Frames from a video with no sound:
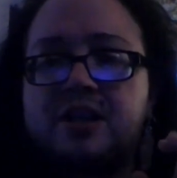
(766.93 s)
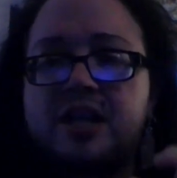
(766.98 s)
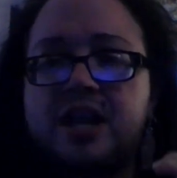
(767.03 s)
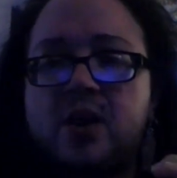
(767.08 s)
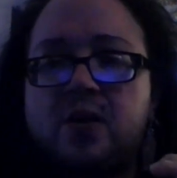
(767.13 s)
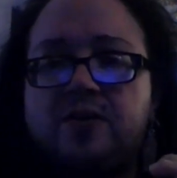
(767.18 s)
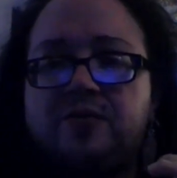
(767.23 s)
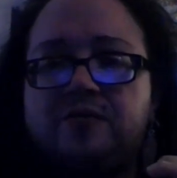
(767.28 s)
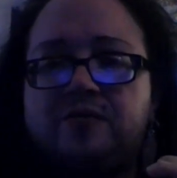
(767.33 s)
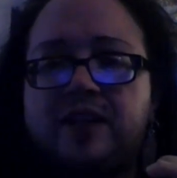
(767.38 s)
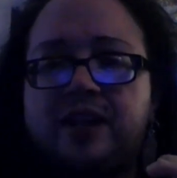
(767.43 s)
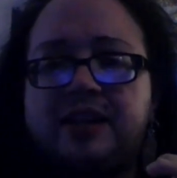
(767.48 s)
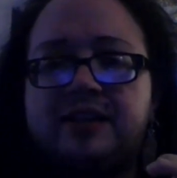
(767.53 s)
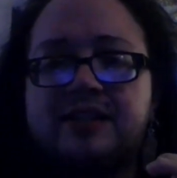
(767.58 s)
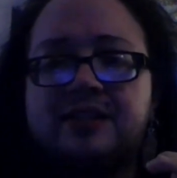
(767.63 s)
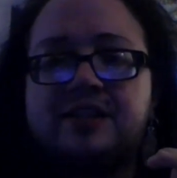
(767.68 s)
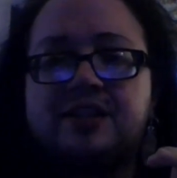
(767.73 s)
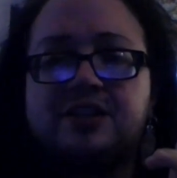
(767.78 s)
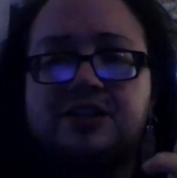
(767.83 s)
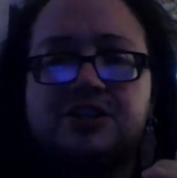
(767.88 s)
Noah
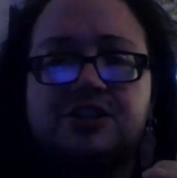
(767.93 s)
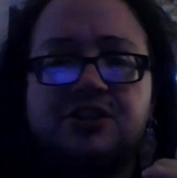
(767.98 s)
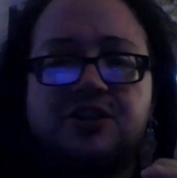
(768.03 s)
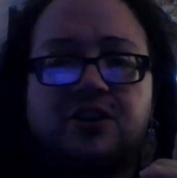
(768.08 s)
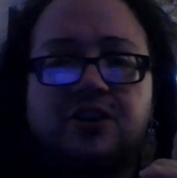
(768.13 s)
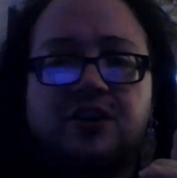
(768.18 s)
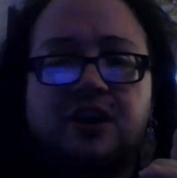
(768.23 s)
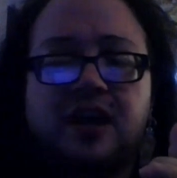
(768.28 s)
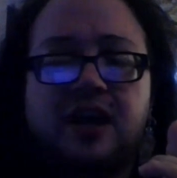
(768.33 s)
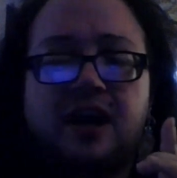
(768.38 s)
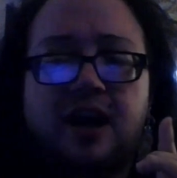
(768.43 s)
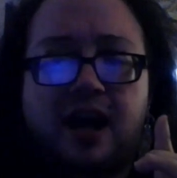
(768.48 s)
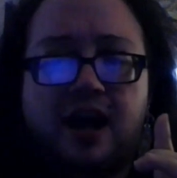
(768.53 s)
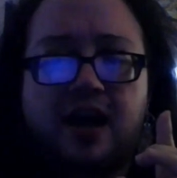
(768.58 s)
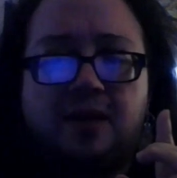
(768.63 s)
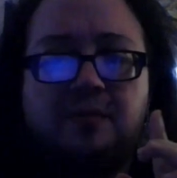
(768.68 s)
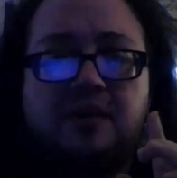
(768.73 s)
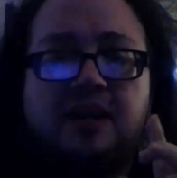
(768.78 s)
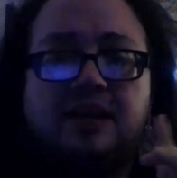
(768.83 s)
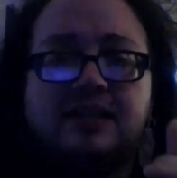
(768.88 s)
Flake's
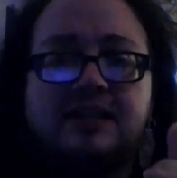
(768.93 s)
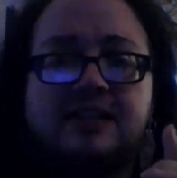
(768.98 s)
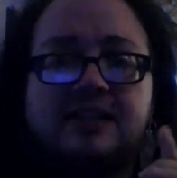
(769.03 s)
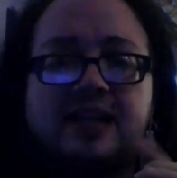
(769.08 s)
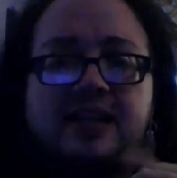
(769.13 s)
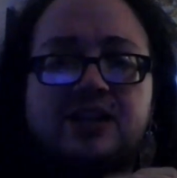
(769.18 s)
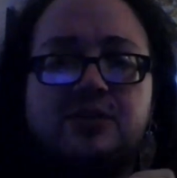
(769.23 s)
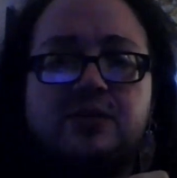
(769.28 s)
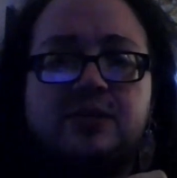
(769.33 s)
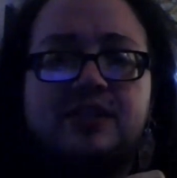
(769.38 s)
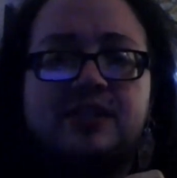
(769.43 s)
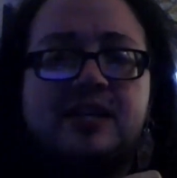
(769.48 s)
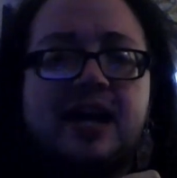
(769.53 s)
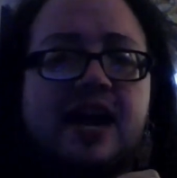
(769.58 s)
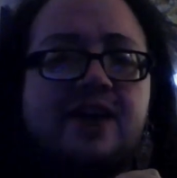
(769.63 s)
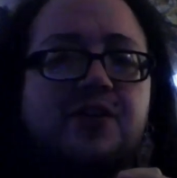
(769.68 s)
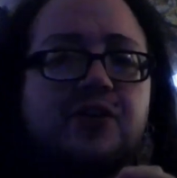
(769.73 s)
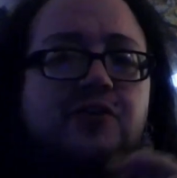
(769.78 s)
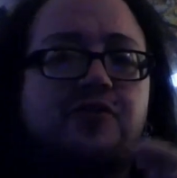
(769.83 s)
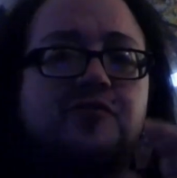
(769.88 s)
consent was
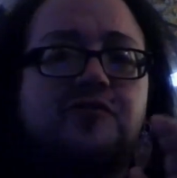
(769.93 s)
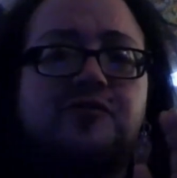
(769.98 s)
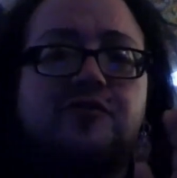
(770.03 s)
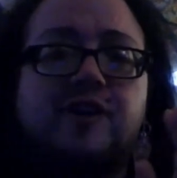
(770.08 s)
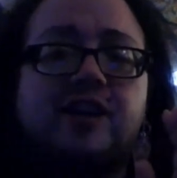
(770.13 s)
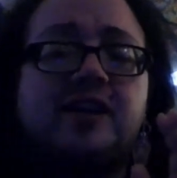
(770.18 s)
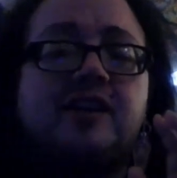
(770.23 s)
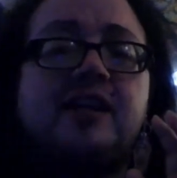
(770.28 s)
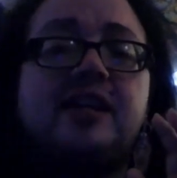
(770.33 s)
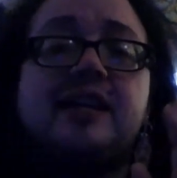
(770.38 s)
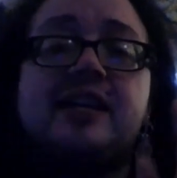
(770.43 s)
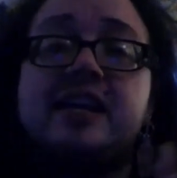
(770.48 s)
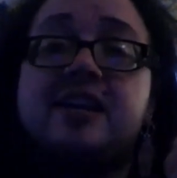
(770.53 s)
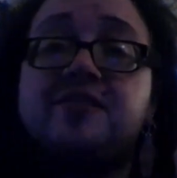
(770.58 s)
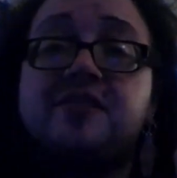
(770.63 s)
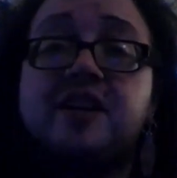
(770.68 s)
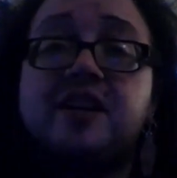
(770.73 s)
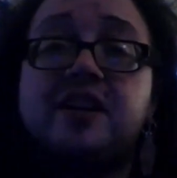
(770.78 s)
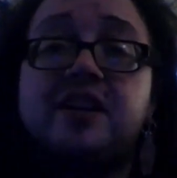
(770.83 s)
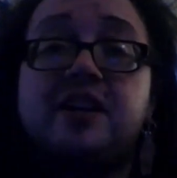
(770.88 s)
neither freely
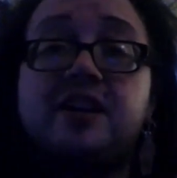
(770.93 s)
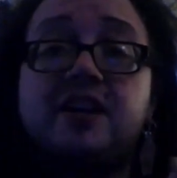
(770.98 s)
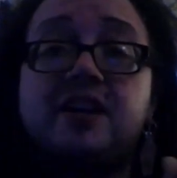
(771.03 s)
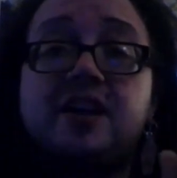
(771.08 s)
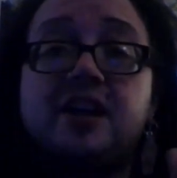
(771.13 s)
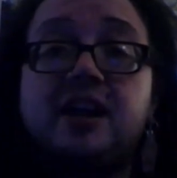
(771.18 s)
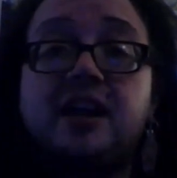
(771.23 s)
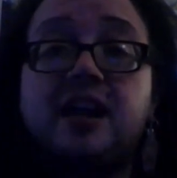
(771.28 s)
given,